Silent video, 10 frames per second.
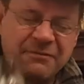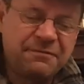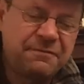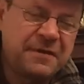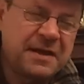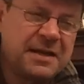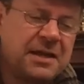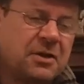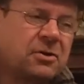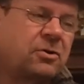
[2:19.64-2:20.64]
A
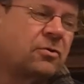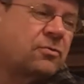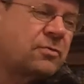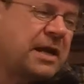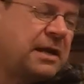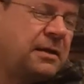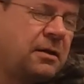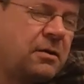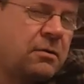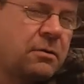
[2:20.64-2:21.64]
very
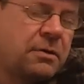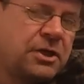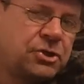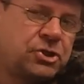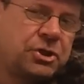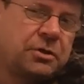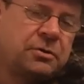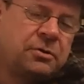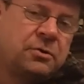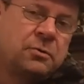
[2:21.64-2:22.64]
grain-rich
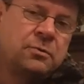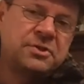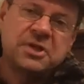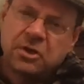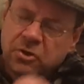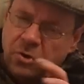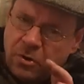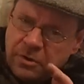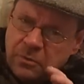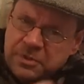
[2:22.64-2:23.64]
nose,
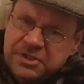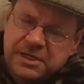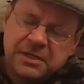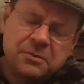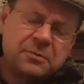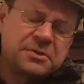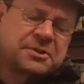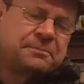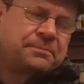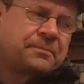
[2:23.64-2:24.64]
corn whiskey
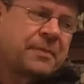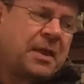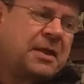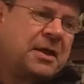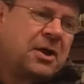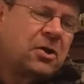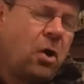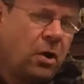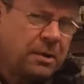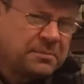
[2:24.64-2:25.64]
nose,
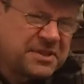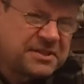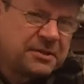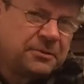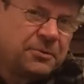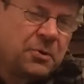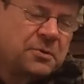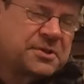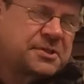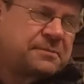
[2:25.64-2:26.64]
column still
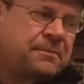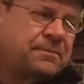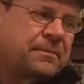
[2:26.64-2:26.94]
nose.